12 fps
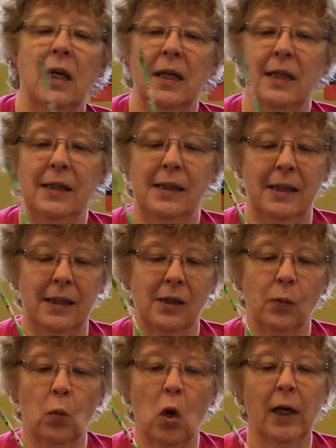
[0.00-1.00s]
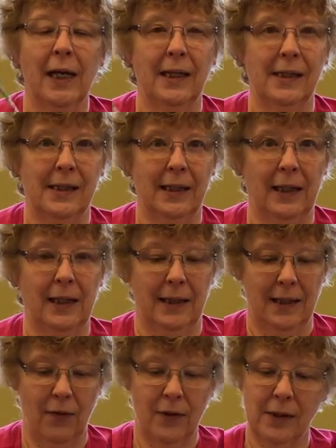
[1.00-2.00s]
is this walking stick.
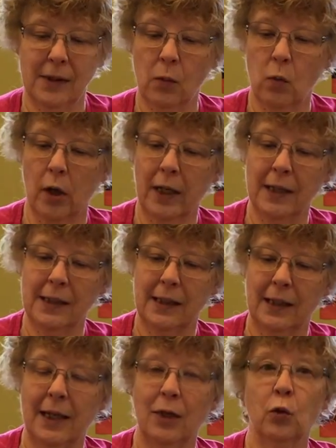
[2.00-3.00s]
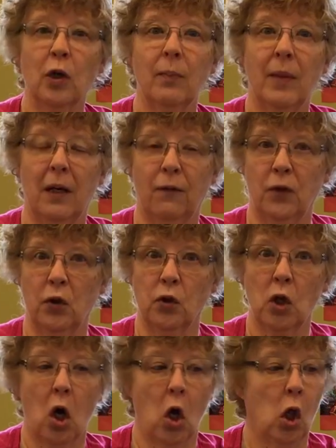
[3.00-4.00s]
Now this is a walking stick that you can make for your
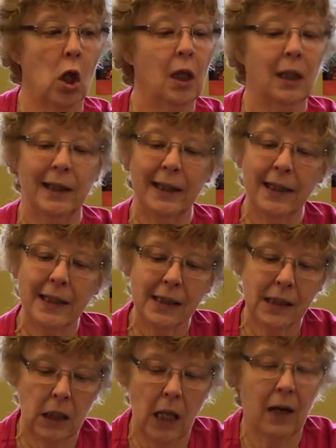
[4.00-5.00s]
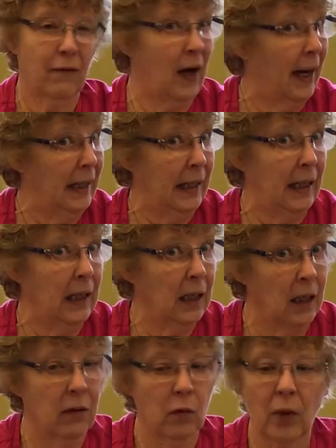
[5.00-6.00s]
doll. Lea does a lot of hiking
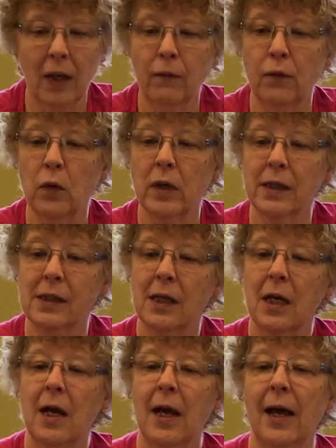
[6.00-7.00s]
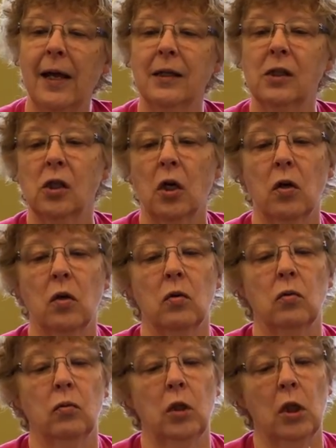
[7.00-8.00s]
in the rainforest. And
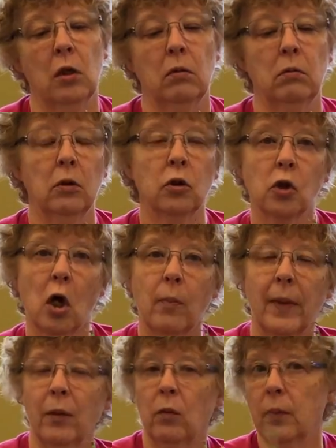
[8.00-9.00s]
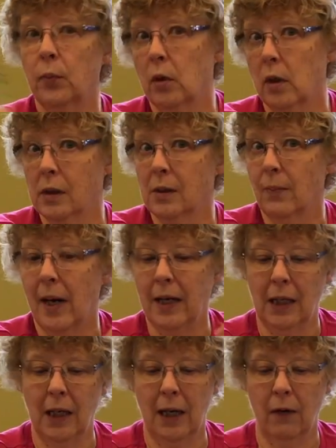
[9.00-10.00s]
so, you know, your doll might want to put on some
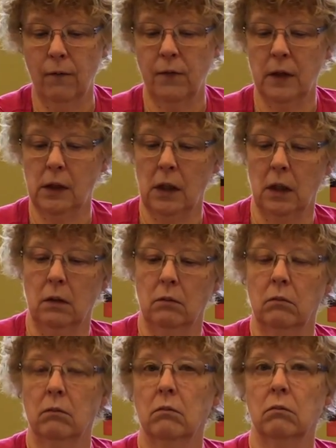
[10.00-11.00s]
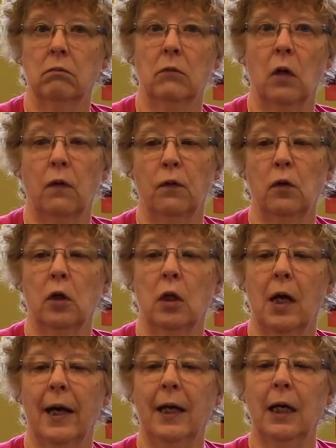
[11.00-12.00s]
hiking outfits and go for a
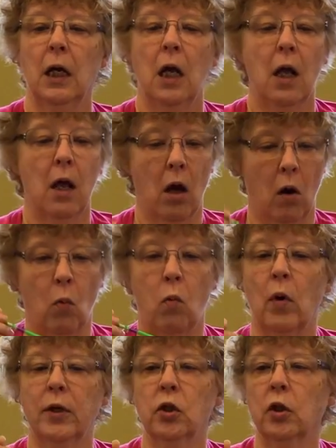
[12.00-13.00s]
little hike. What